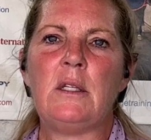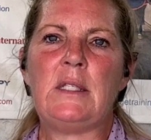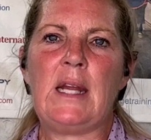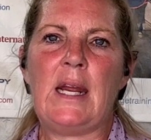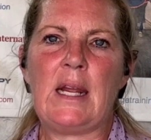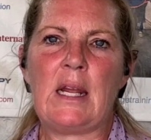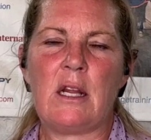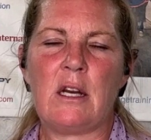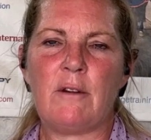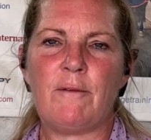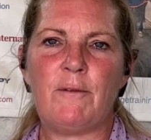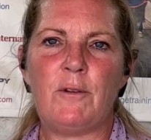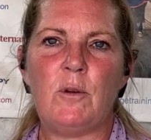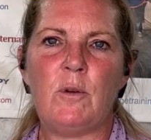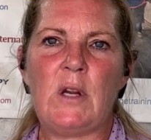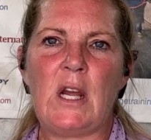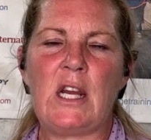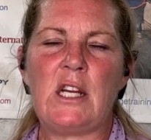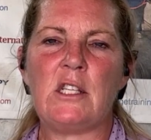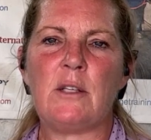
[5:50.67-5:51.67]
Take it a
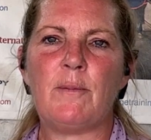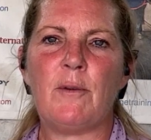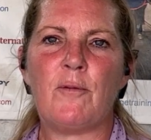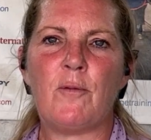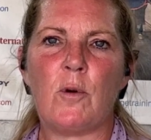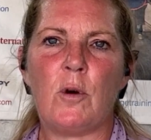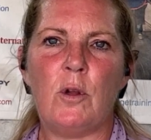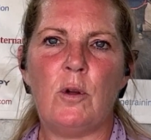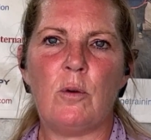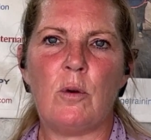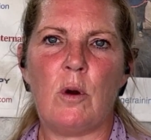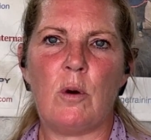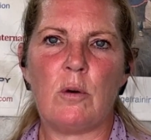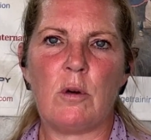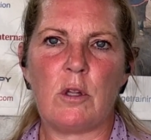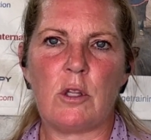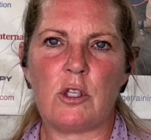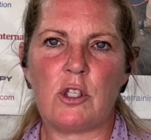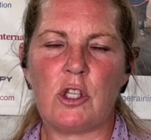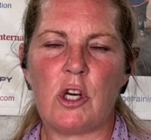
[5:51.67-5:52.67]
few days before you
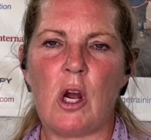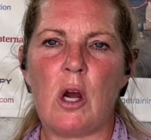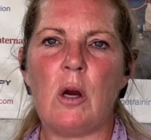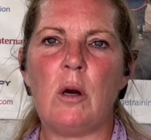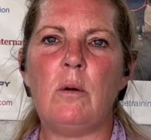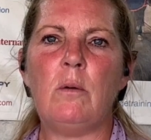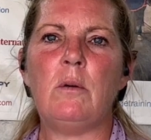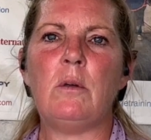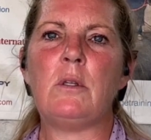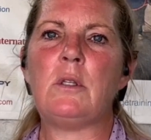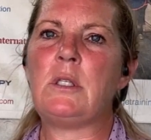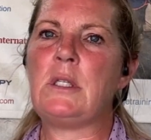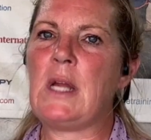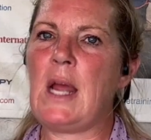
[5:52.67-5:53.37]
go to the show.